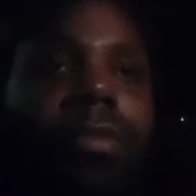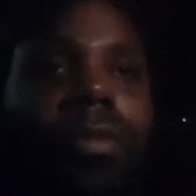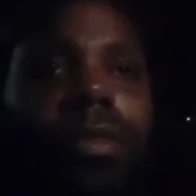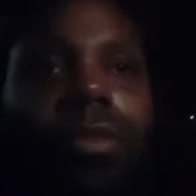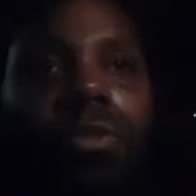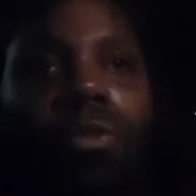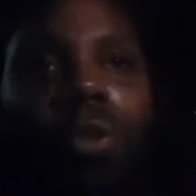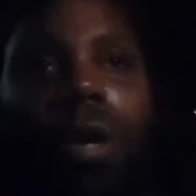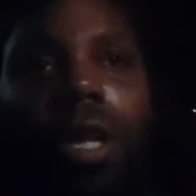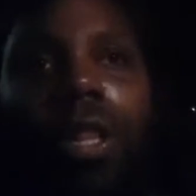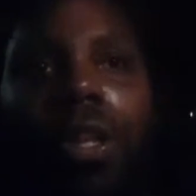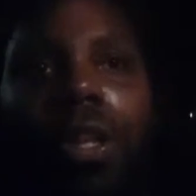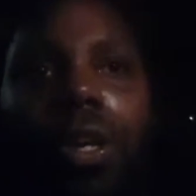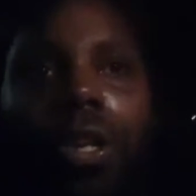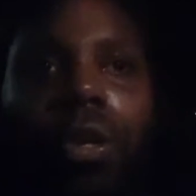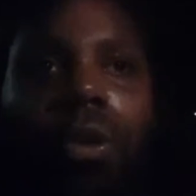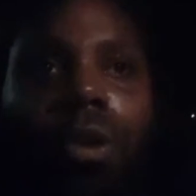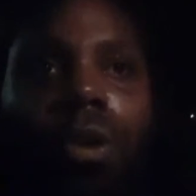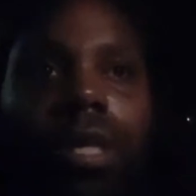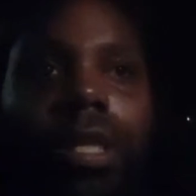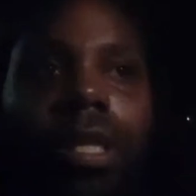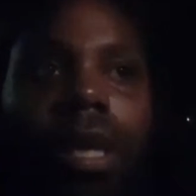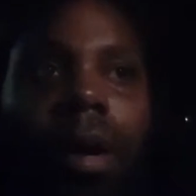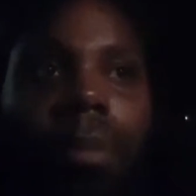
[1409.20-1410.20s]
Whether you're
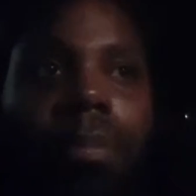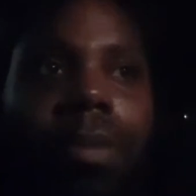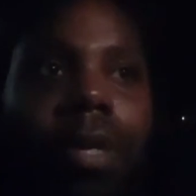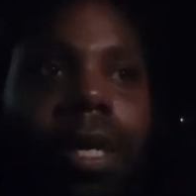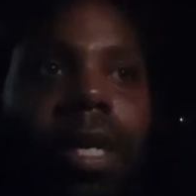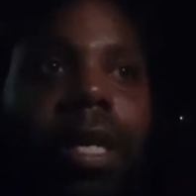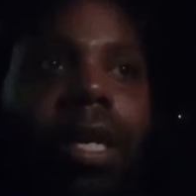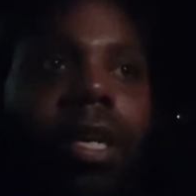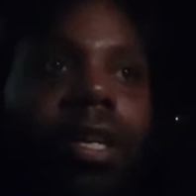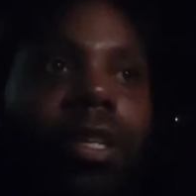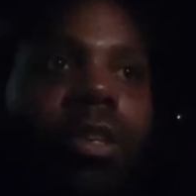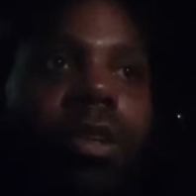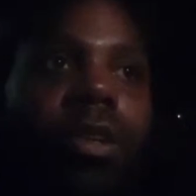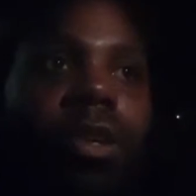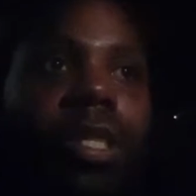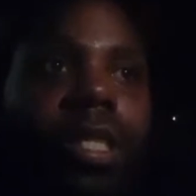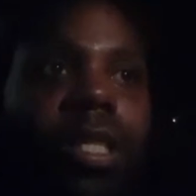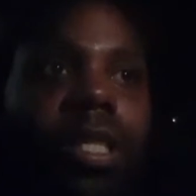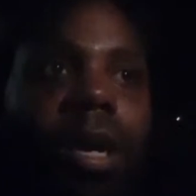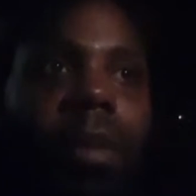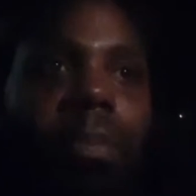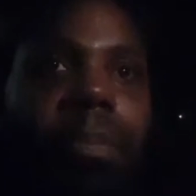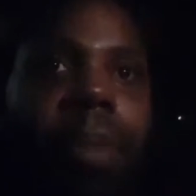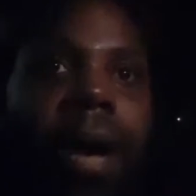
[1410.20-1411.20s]
doing something good or doing
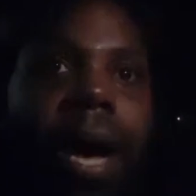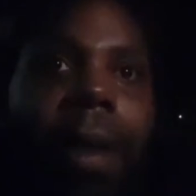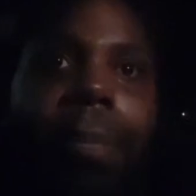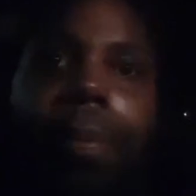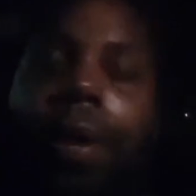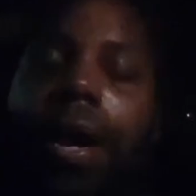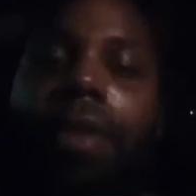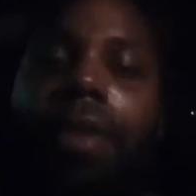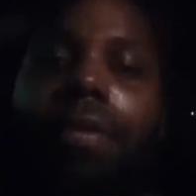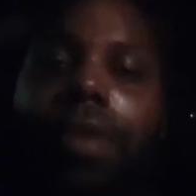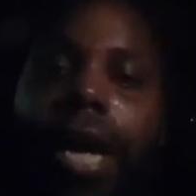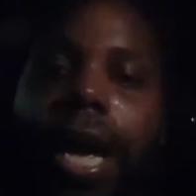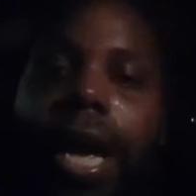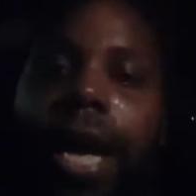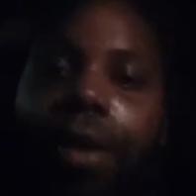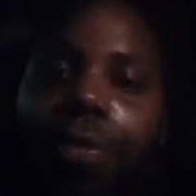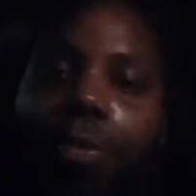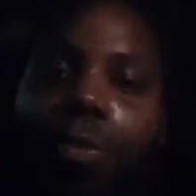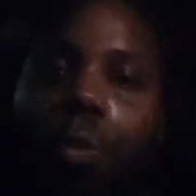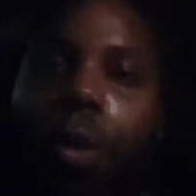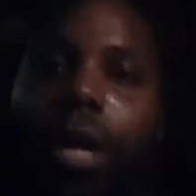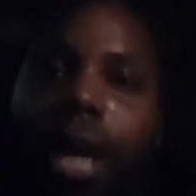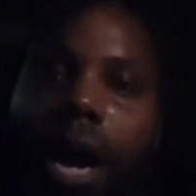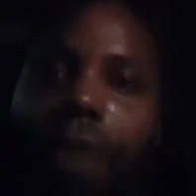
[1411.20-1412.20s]
something bad, but if
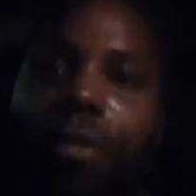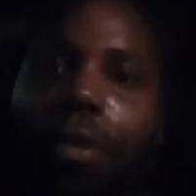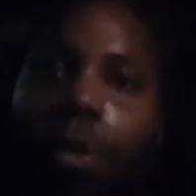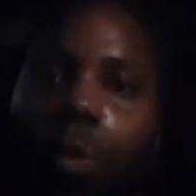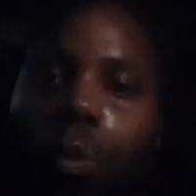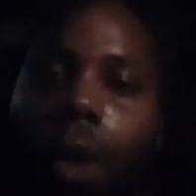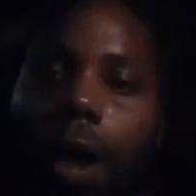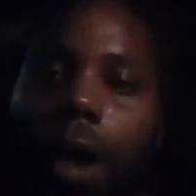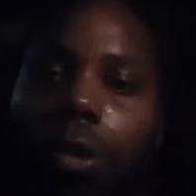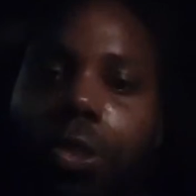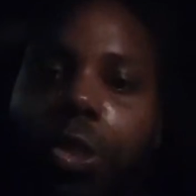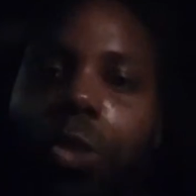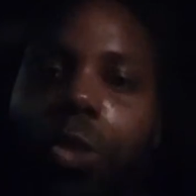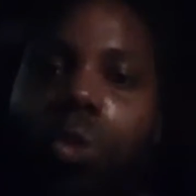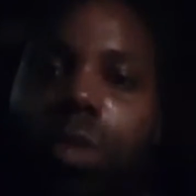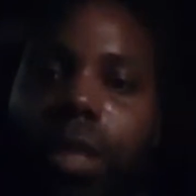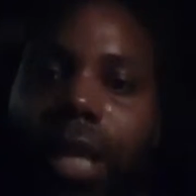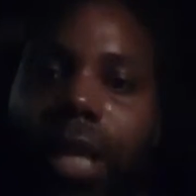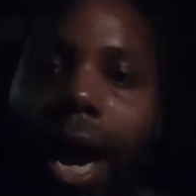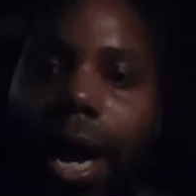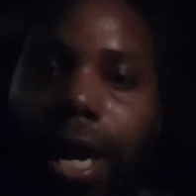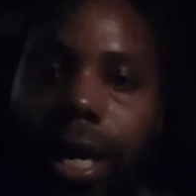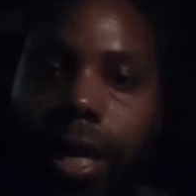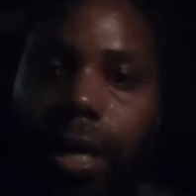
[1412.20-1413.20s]
whatever route you
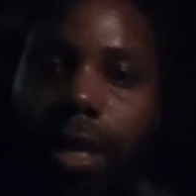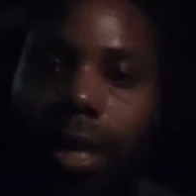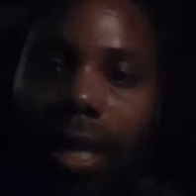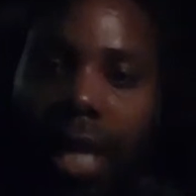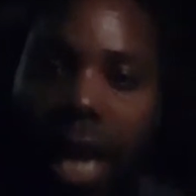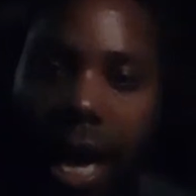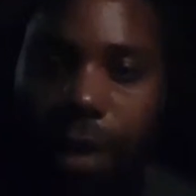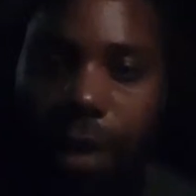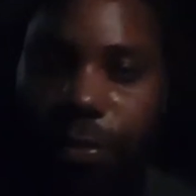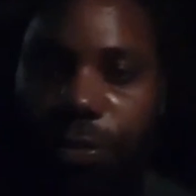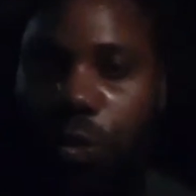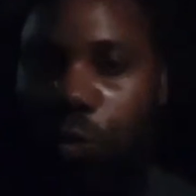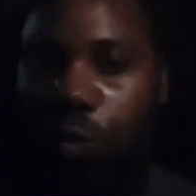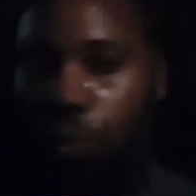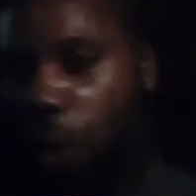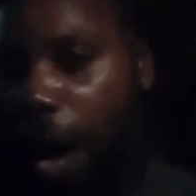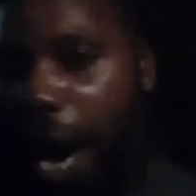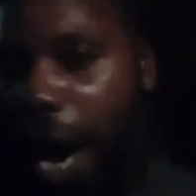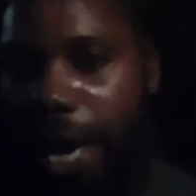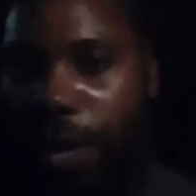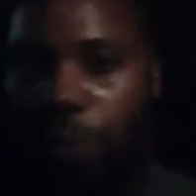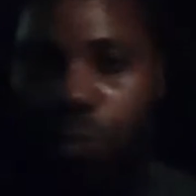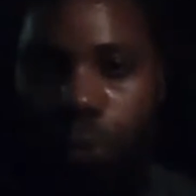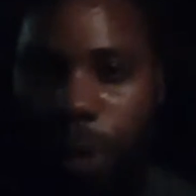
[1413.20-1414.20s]
take, left,
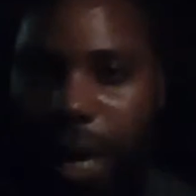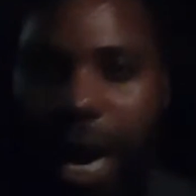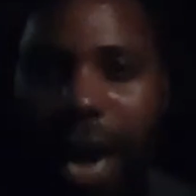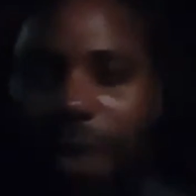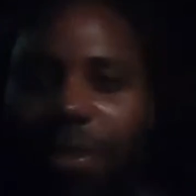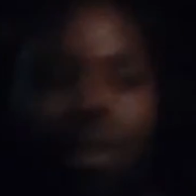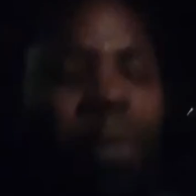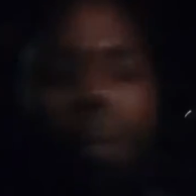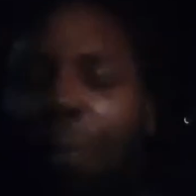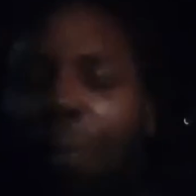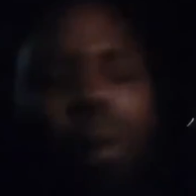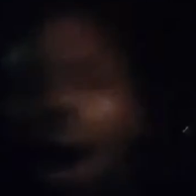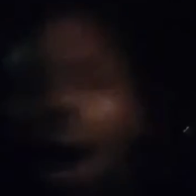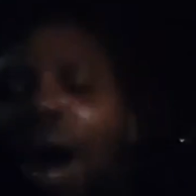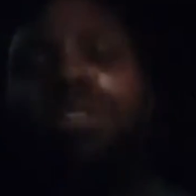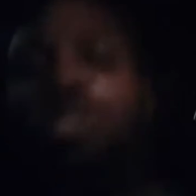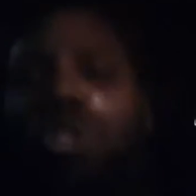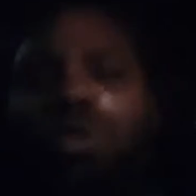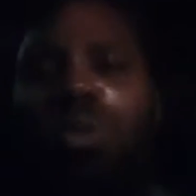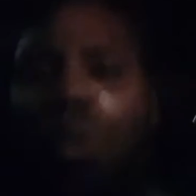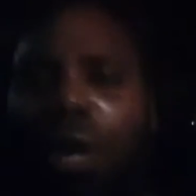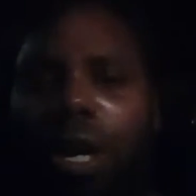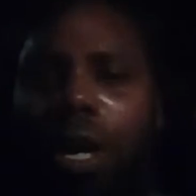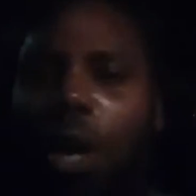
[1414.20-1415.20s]
right, whatever route
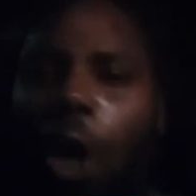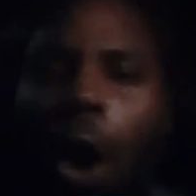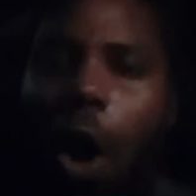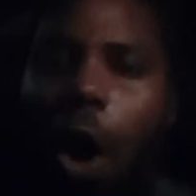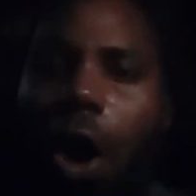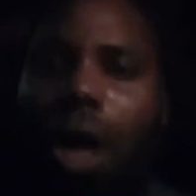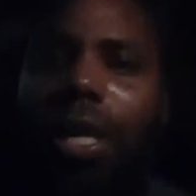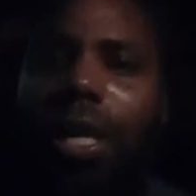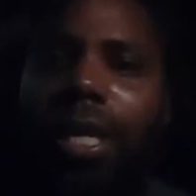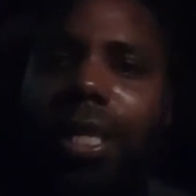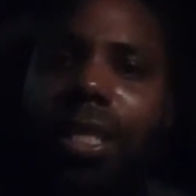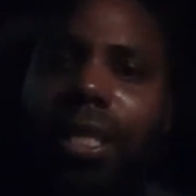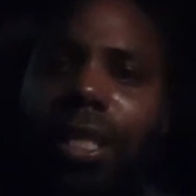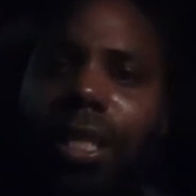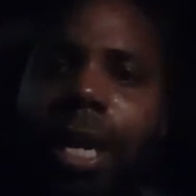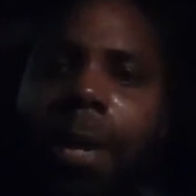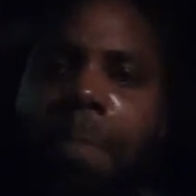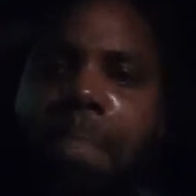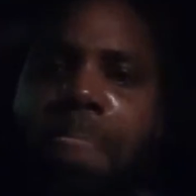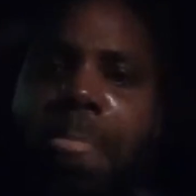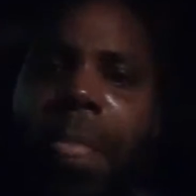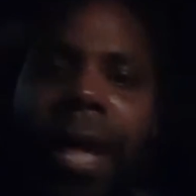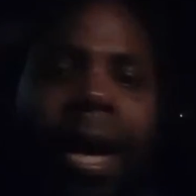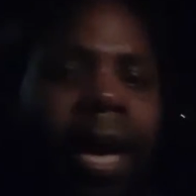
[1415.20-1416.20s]
you want to call this shit,
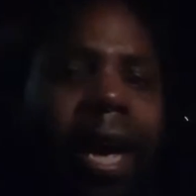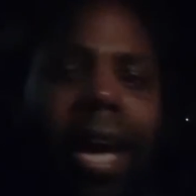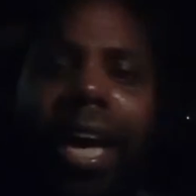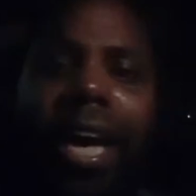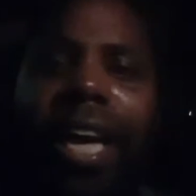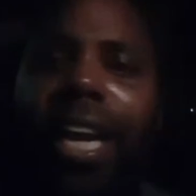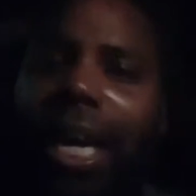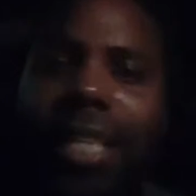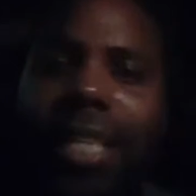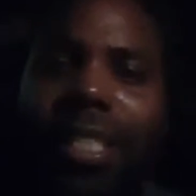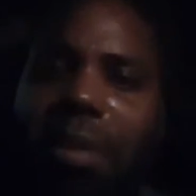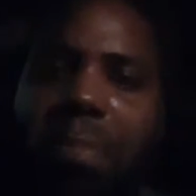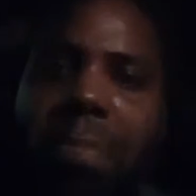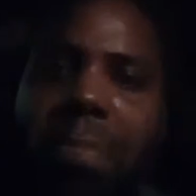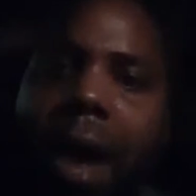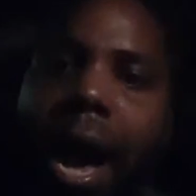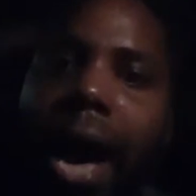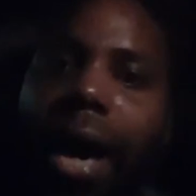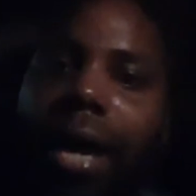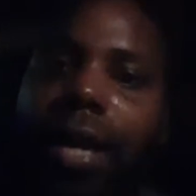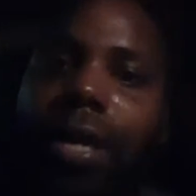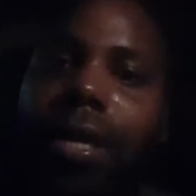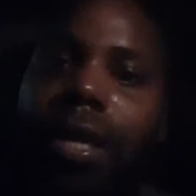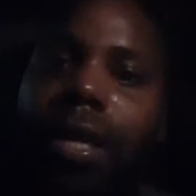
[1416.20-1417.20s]
it doesn't
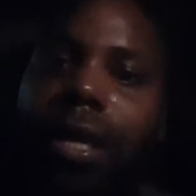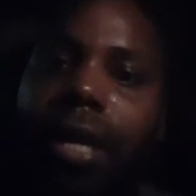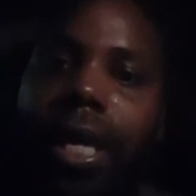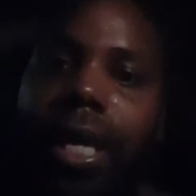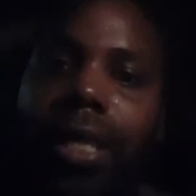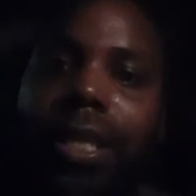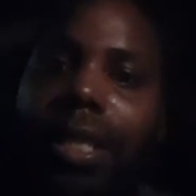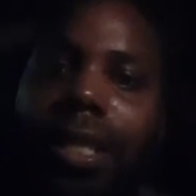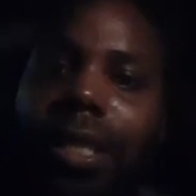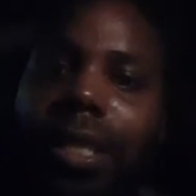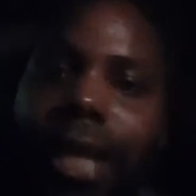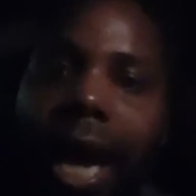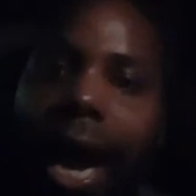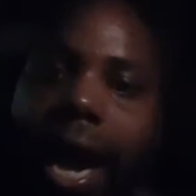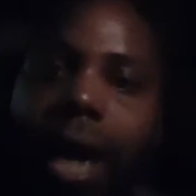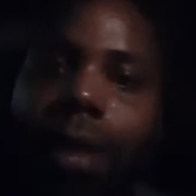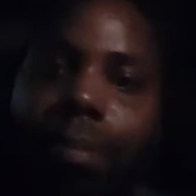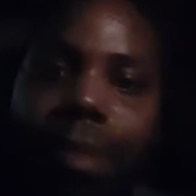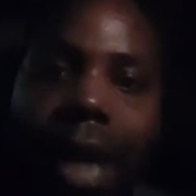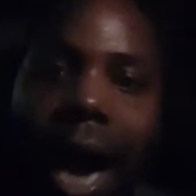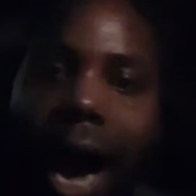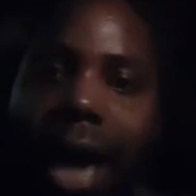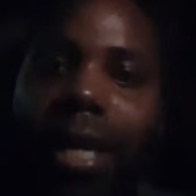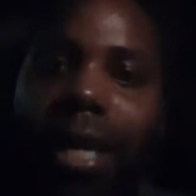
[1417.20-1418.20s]
matter. It's the same
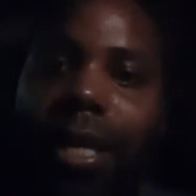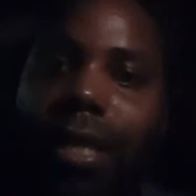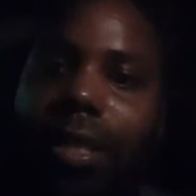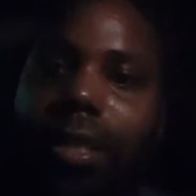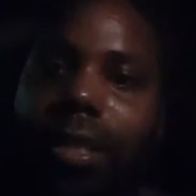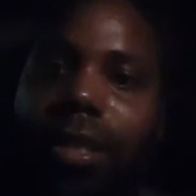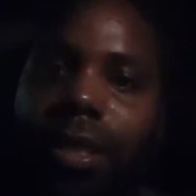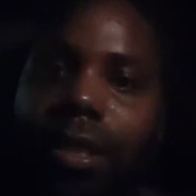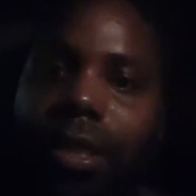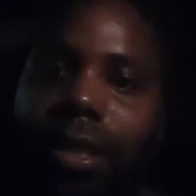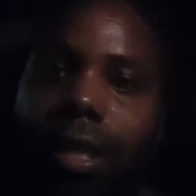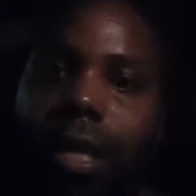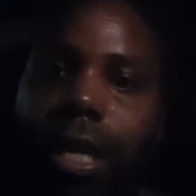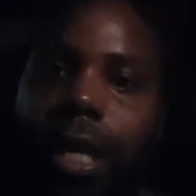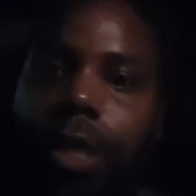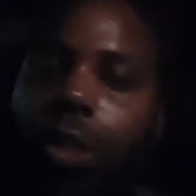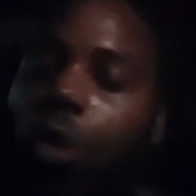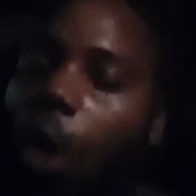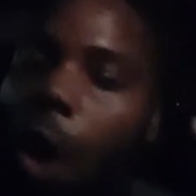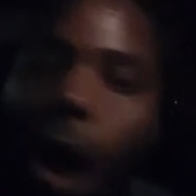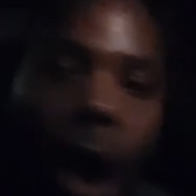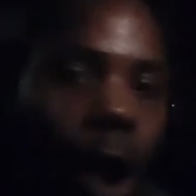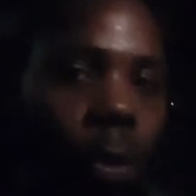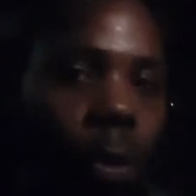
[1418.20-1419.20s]
knowledge. It's
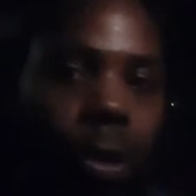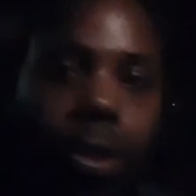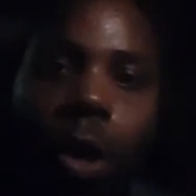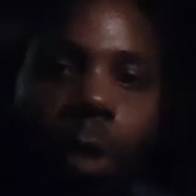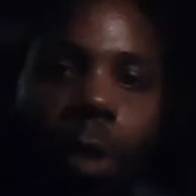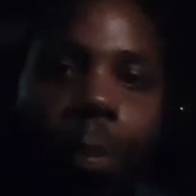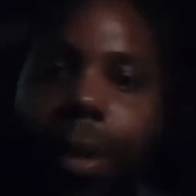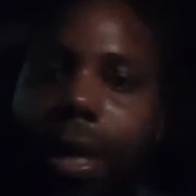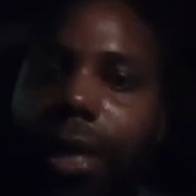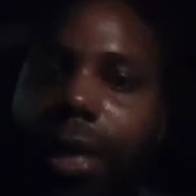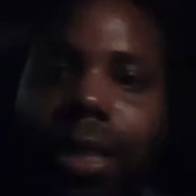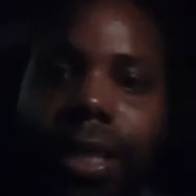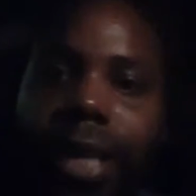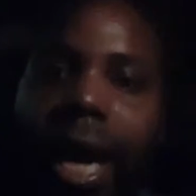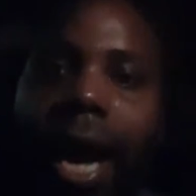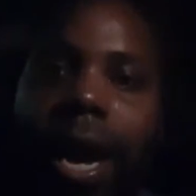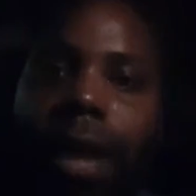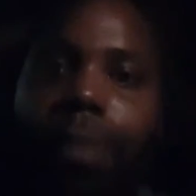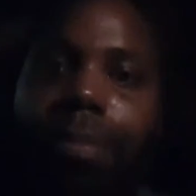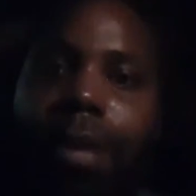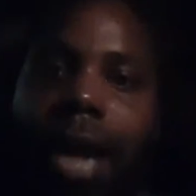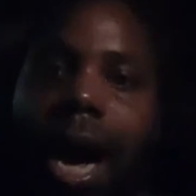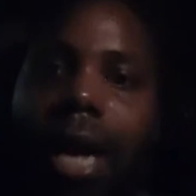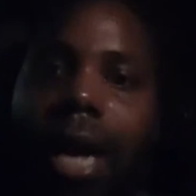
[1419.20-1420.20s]
always going to be the
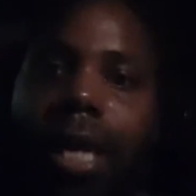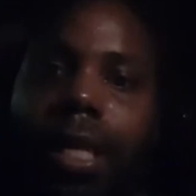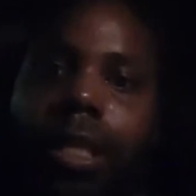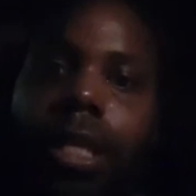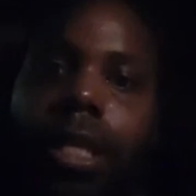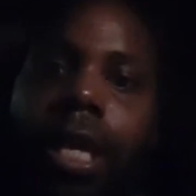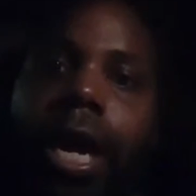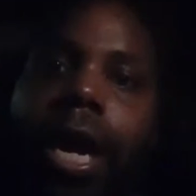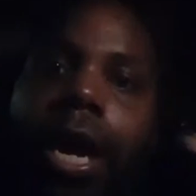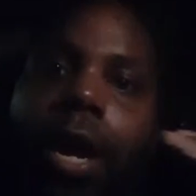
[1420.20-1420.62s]
same knowledge.